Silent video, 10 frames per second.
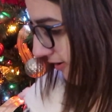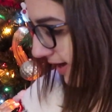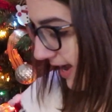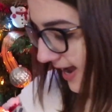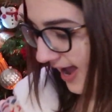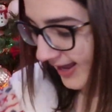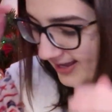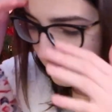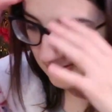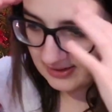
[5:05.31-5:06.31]
Okay, I
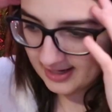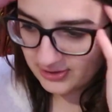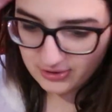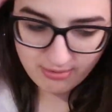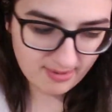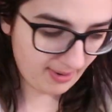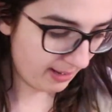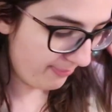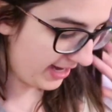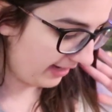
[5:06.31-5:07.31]
guess I'll get into what
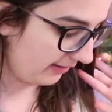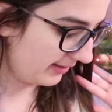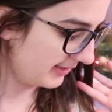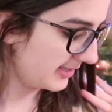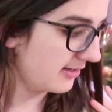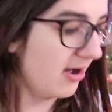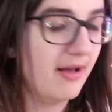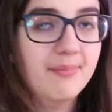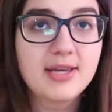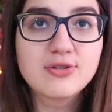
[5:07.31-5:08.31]
my parents
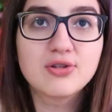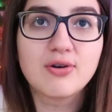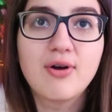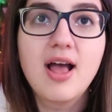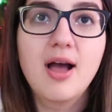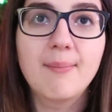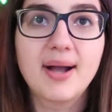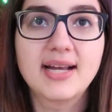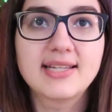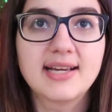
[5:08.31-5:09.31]
got me. So
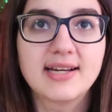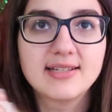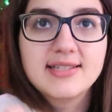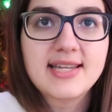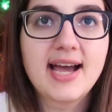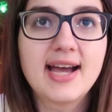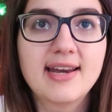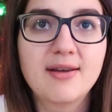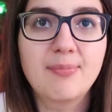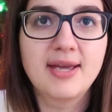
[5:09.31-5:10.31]
my
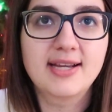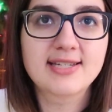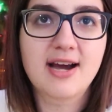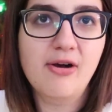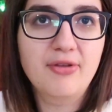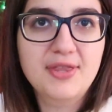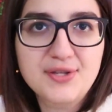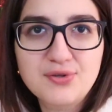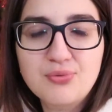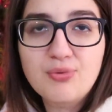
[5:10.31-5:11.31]
dad picked out
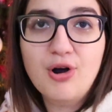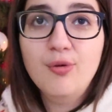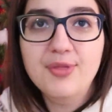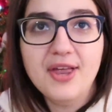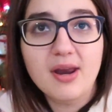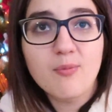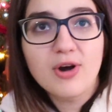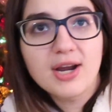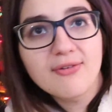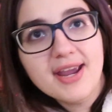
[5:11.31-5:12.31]
this robe that I'm
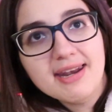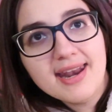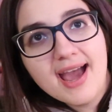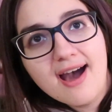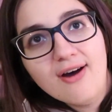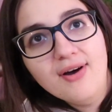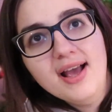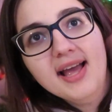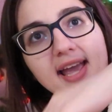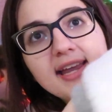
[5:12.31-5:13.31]
wearing right now.
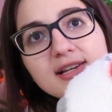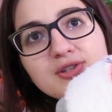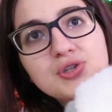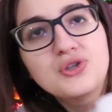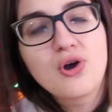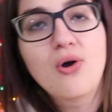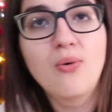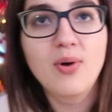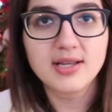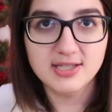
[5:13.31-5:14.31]
It is
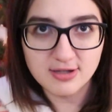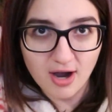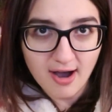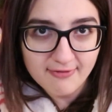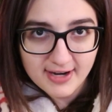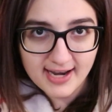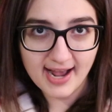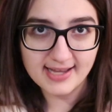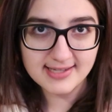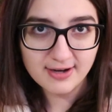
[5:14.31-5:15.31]
so soft. It
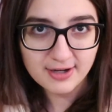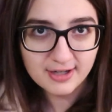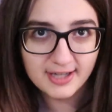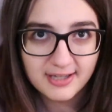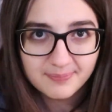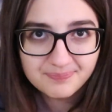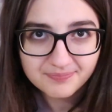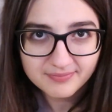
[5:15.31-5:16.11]
has a hood.